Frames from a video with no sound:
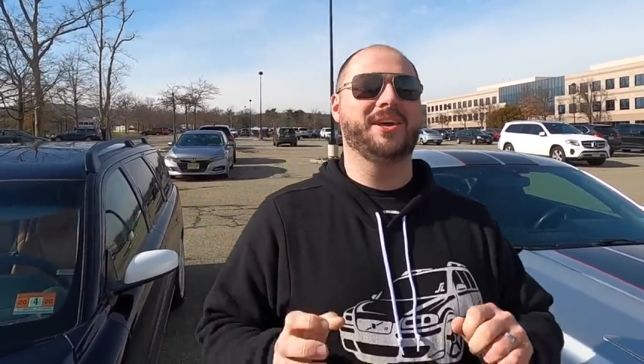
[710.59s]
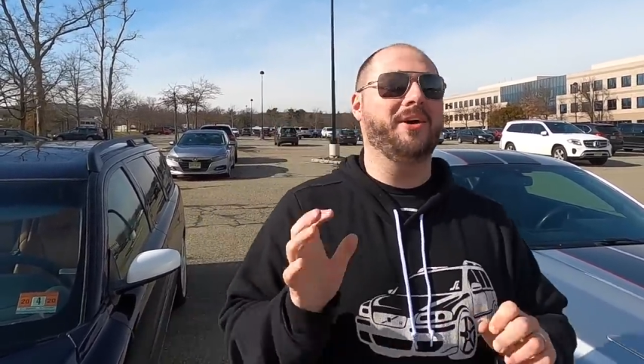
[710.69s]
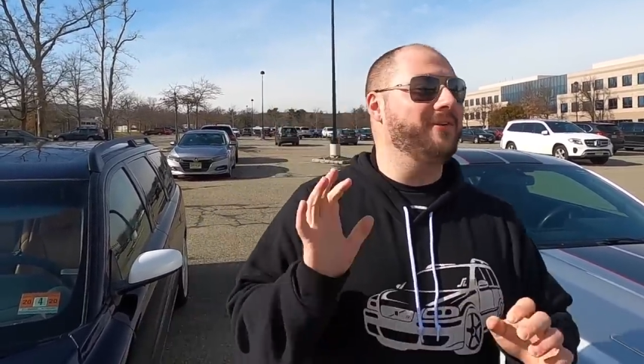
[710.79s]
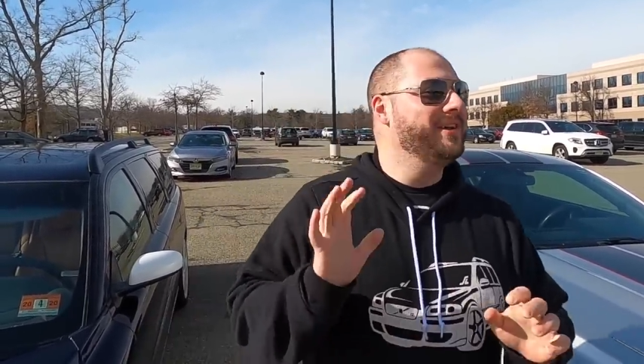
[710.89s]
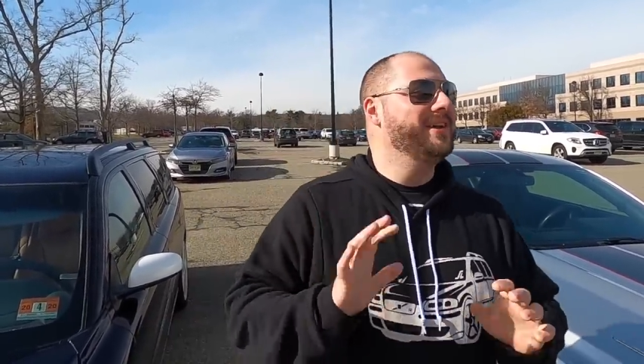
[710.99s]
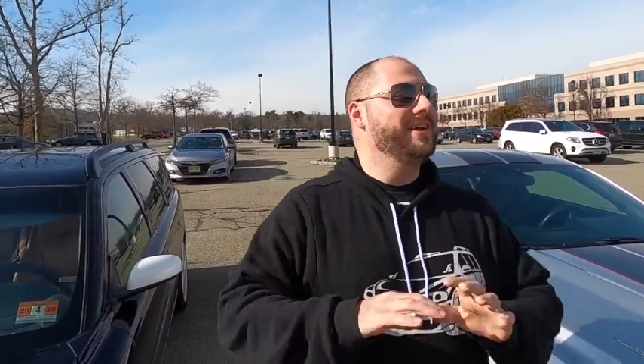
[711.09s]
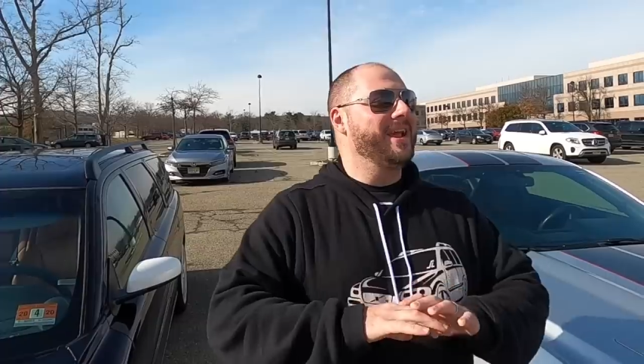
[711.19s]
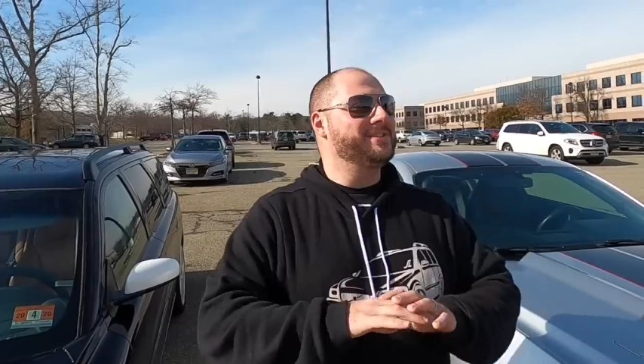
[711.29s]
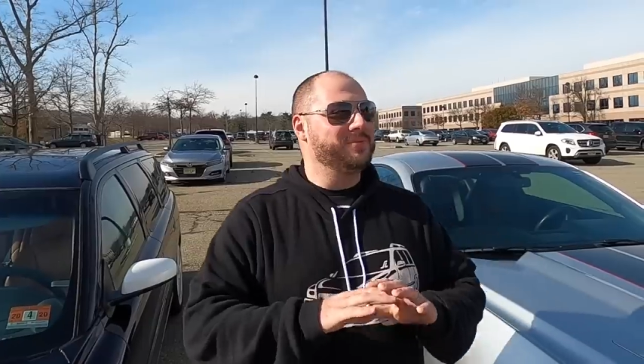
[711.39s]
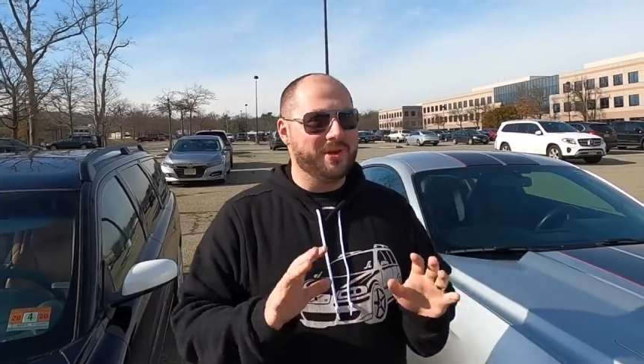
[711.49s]
So
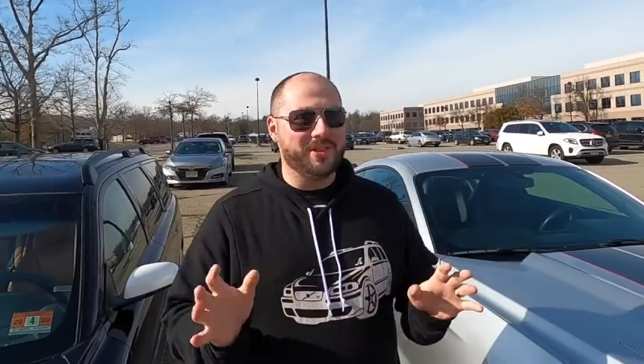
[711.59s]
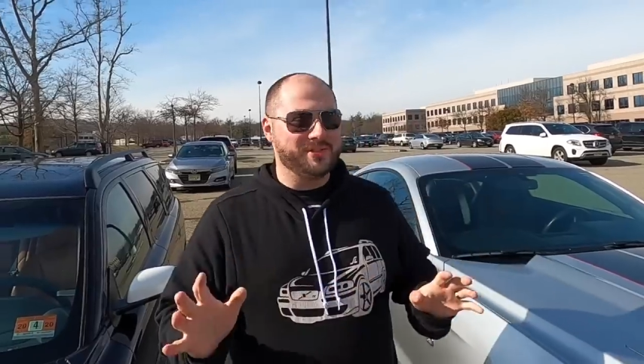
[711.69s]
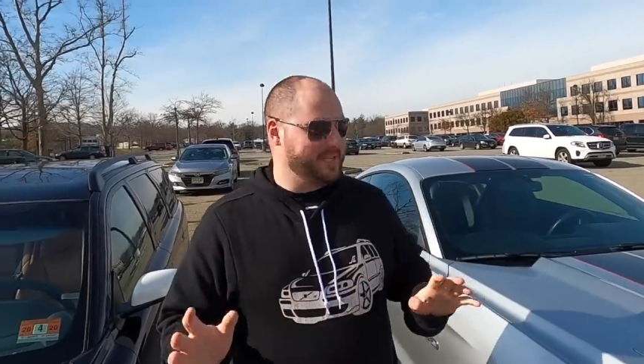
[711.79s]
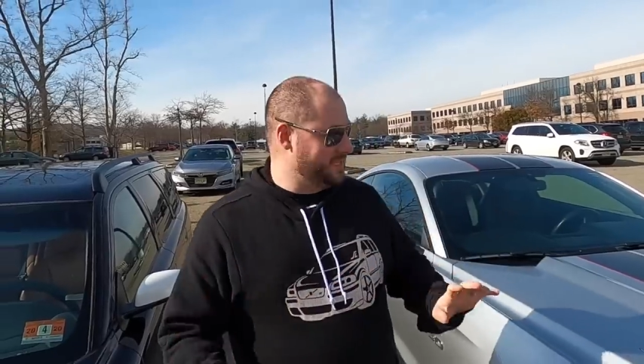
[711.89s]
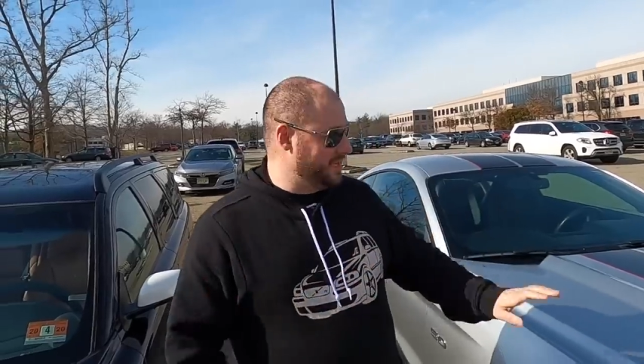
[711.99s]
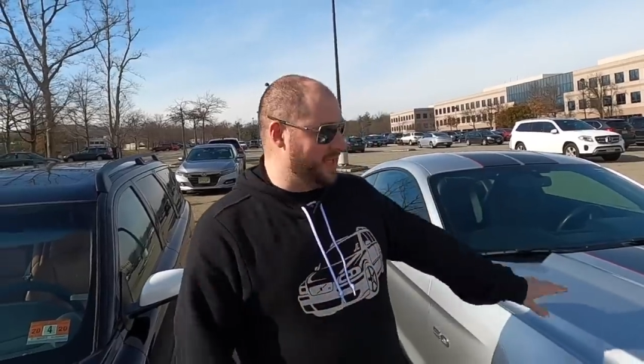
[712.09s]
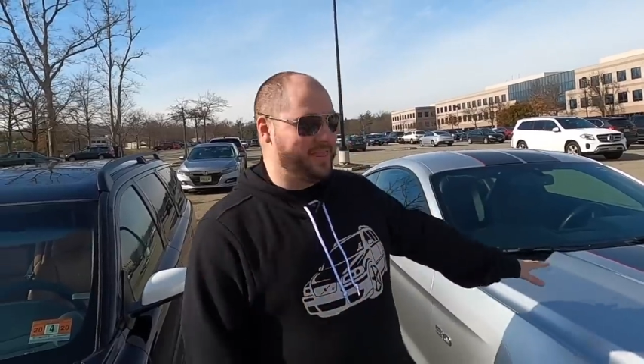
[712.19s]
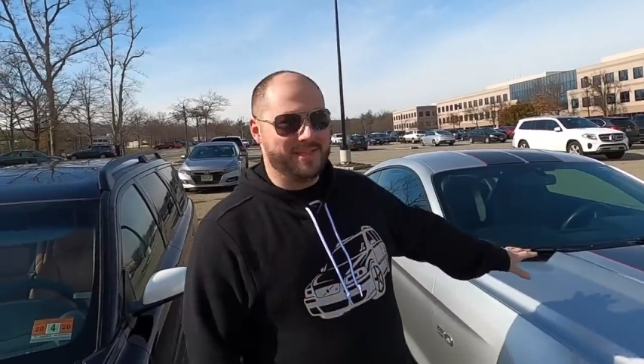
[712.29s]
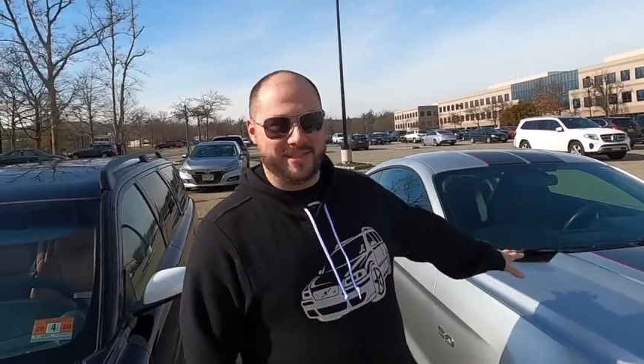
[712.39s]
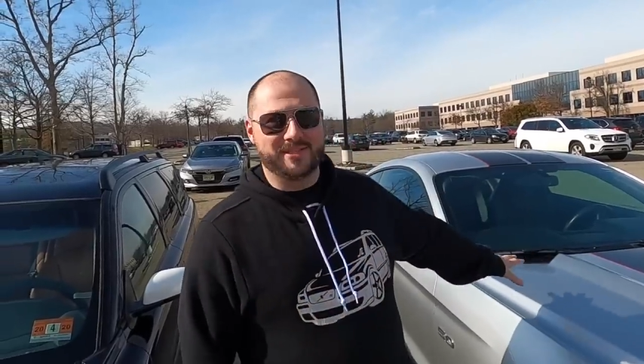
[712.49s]
it's one of those things, and I
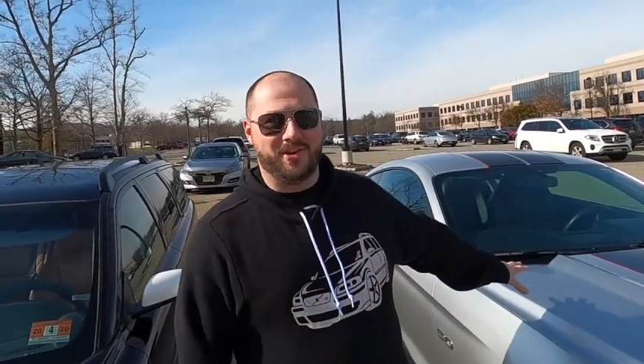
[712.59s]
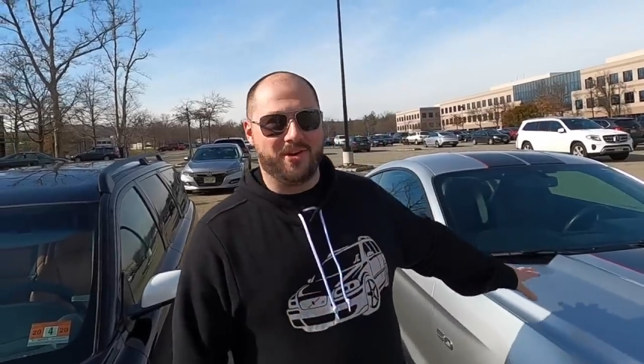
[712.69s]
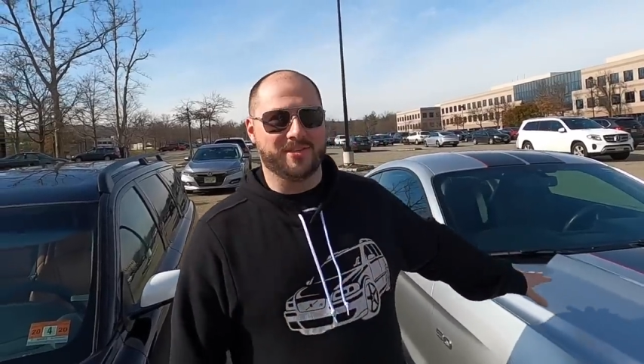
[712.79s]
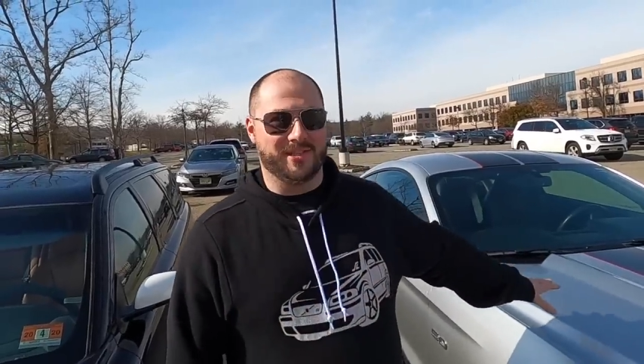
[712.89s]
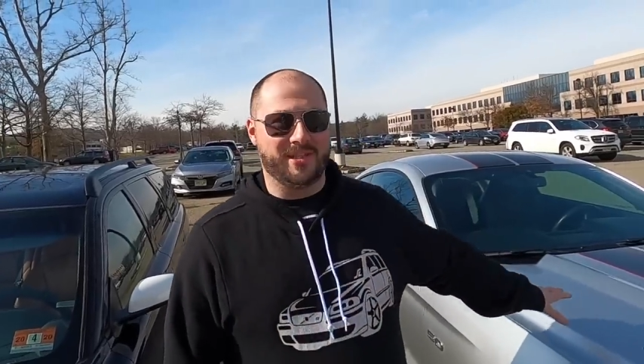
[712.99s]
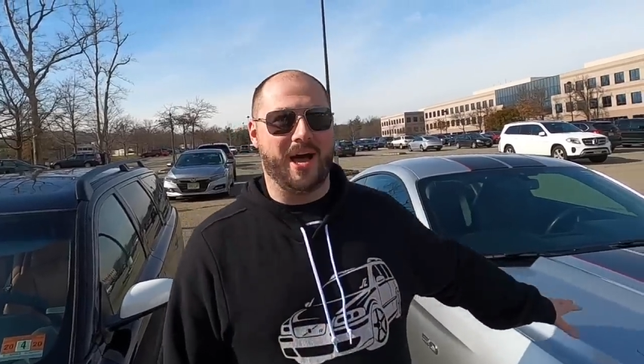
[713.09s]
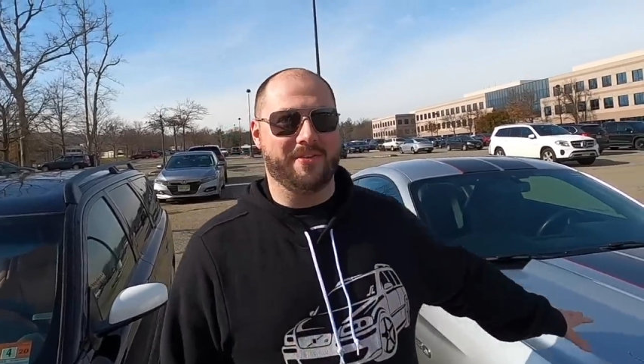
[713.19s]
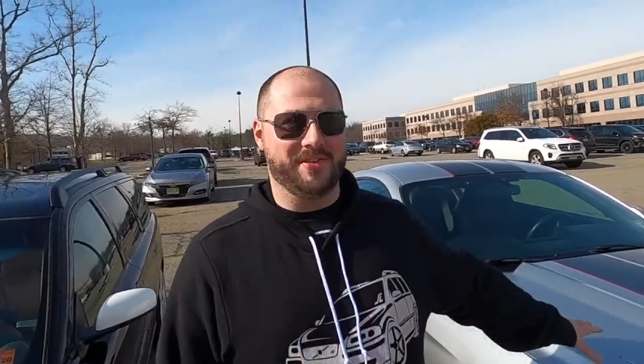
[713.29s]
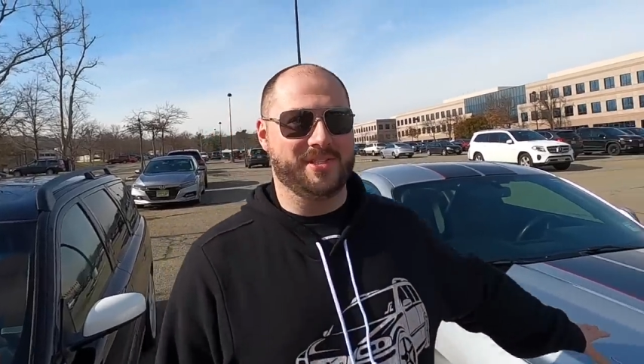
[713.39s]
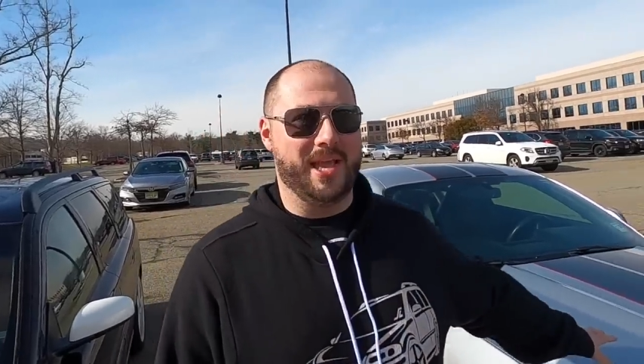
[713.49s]
think this car is a
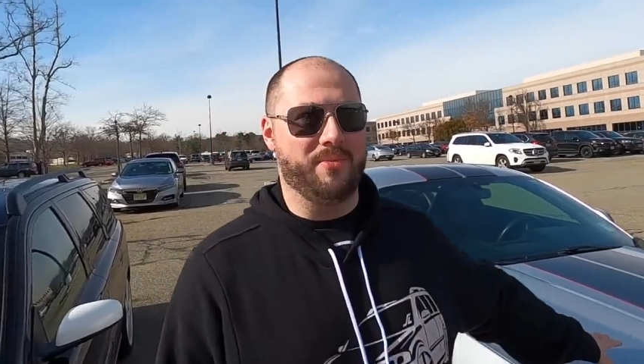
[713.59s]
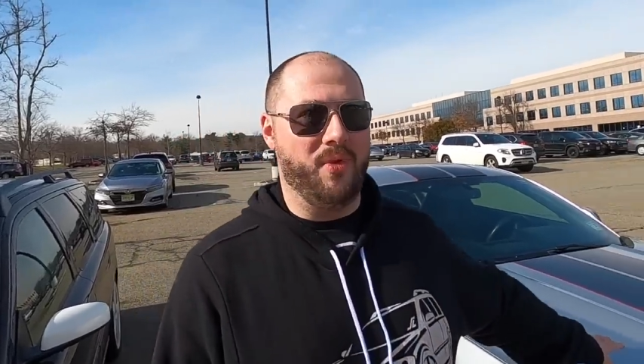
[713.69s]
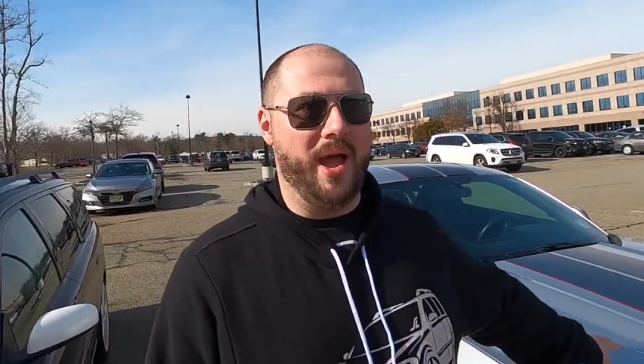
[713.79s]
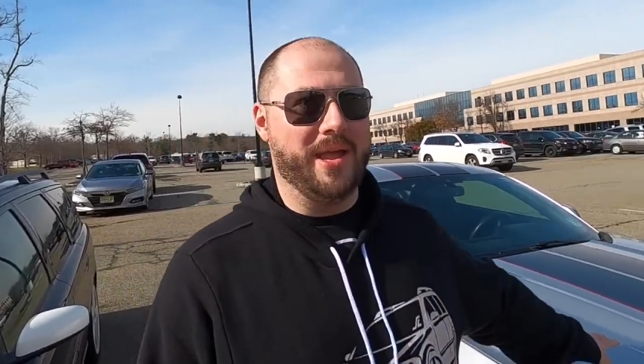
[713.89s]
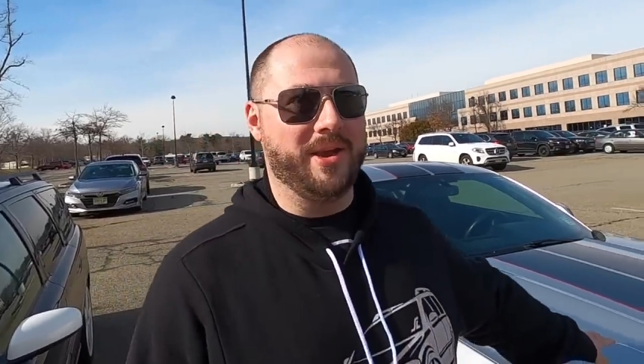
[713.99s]
lot of the same way.